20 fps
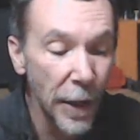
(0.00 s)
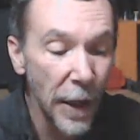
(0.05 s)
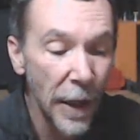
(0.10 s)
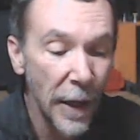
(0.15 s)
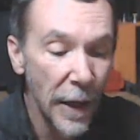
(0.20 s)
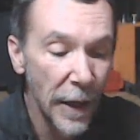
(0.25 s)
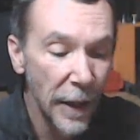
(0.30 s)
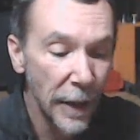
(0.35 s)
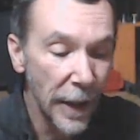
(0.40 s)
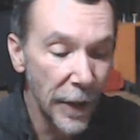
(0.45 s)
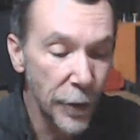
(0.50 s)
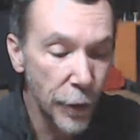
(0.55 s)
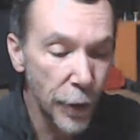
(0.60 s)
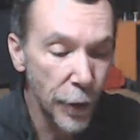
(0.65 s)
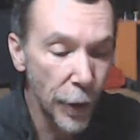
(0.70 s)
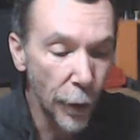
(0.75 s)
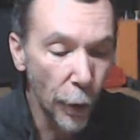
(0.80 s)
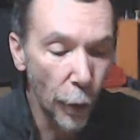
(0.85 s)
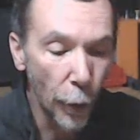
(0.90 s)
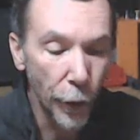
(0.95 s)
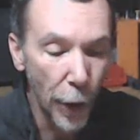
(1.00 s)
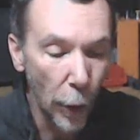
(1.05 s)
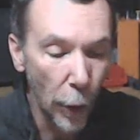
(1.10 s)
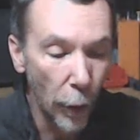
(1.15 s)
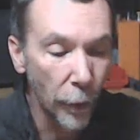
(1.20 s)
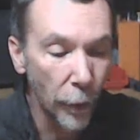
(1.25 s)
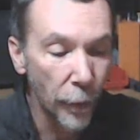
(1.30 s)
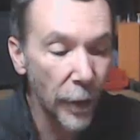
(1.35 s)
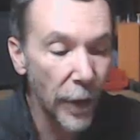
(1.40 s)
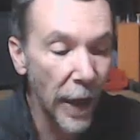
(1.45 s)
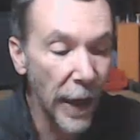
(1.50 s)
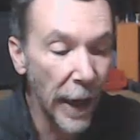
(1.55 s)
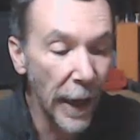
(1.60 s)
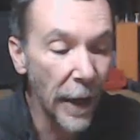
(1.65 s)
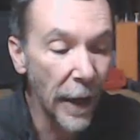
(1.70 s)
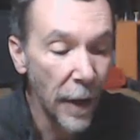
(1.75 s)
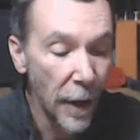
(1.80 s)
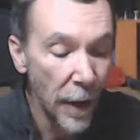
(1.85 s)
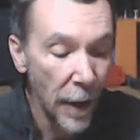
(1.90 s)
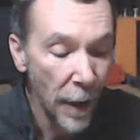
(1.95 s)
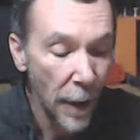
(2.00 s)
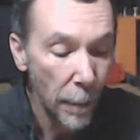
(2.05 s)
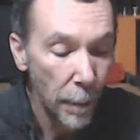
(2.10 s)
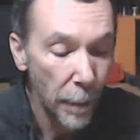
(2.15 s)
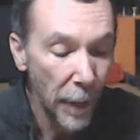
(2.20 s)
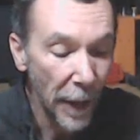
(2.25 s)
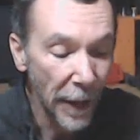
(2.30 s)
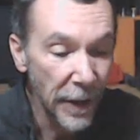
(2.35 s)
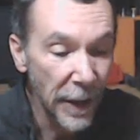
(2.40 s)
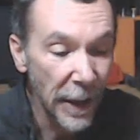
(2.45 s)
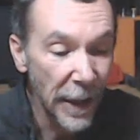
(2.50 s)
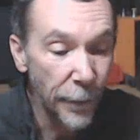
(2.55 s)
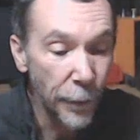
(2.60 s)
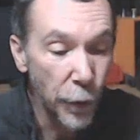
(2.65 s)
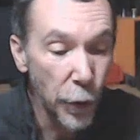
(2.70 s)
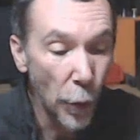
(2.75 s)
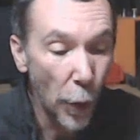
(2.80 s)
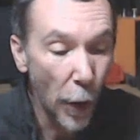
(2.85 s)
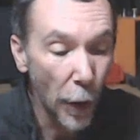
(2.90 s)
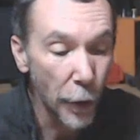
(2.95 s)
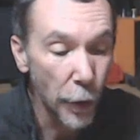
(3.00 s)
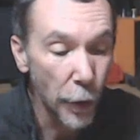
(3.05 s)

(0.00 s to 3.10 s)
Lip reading: Let's turn the audio off there. But if you